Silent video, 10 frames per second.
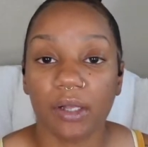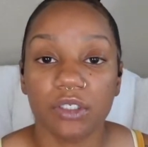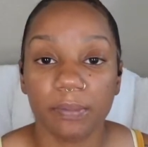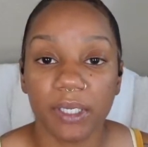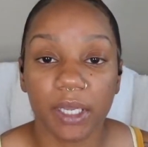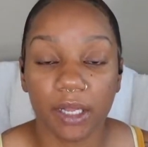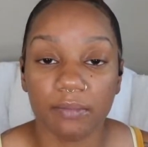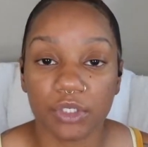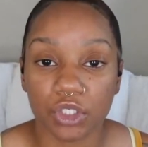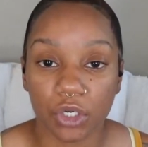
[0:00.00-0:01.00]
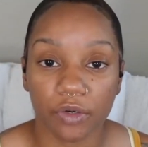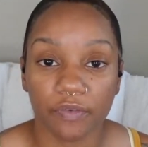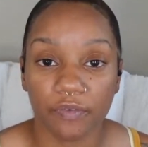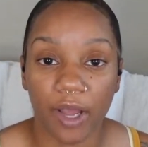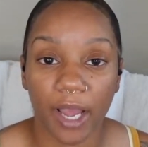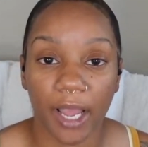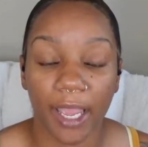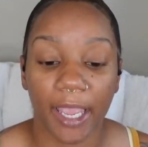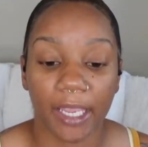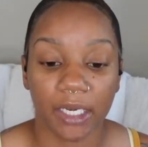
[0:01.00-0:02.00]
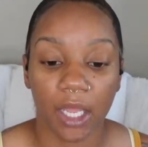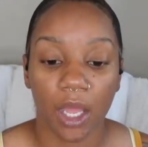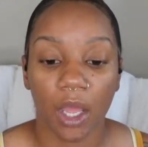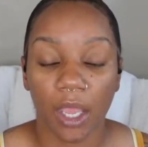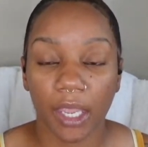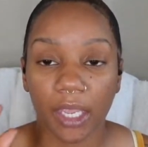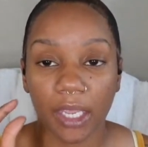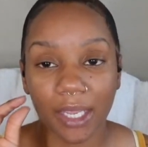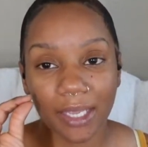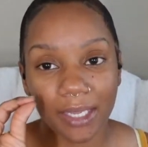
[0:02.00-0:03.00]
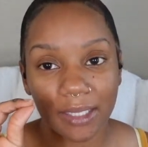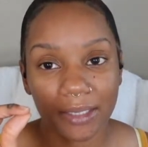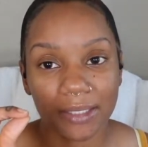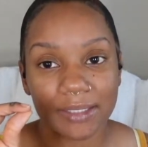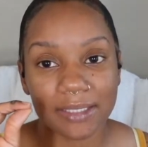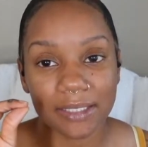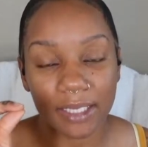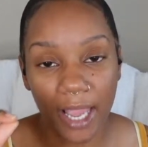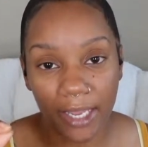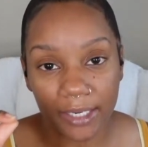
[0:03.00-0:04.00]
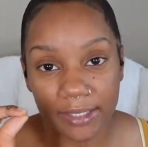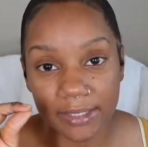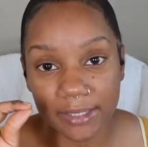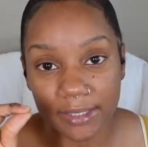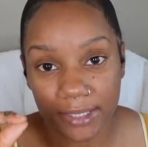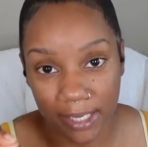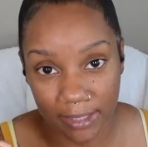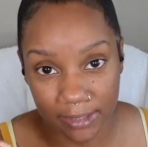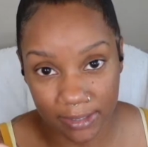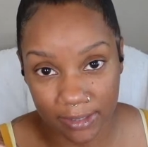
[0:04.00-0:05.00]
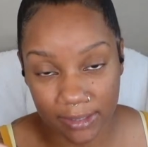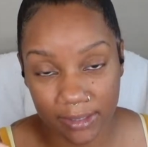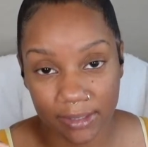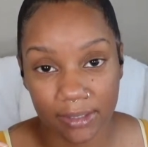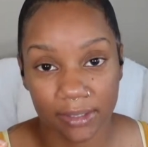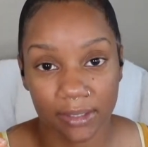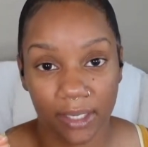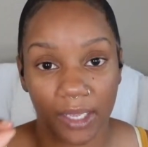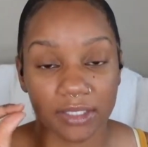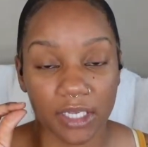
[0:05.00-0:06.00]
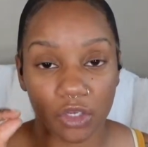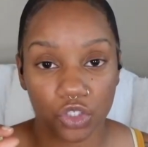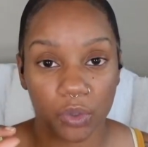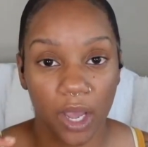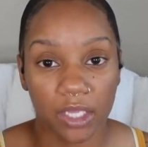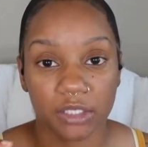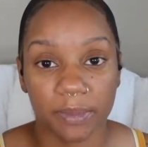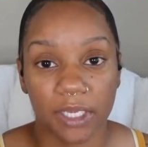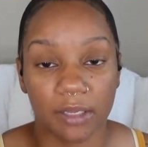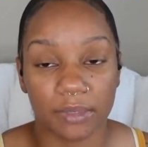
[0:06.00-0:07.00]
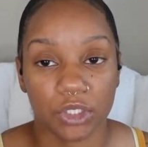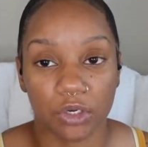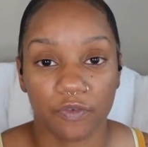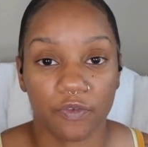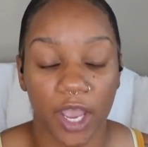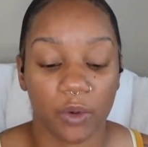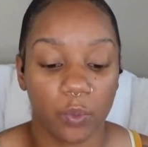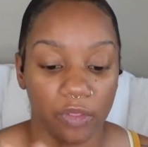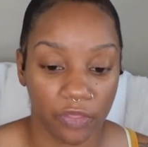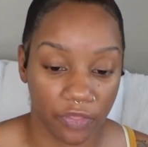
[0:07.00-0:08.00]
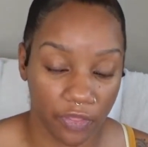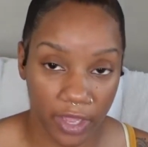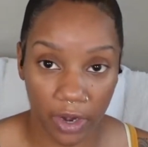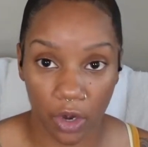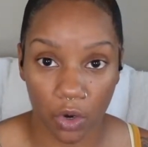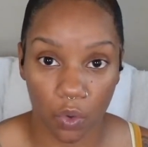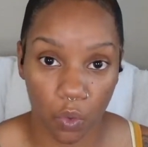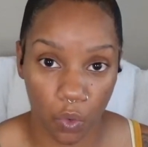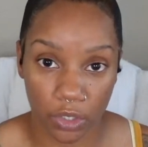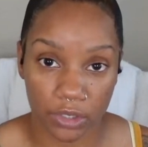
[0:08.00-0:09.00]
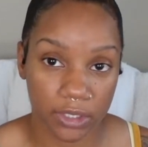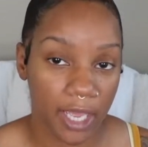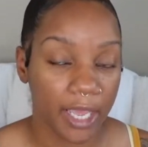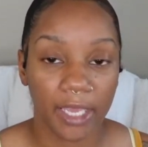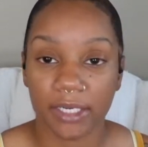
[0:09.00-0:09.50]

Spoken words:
to become certified in the slightest sense. It tells you how to become certified with their course. It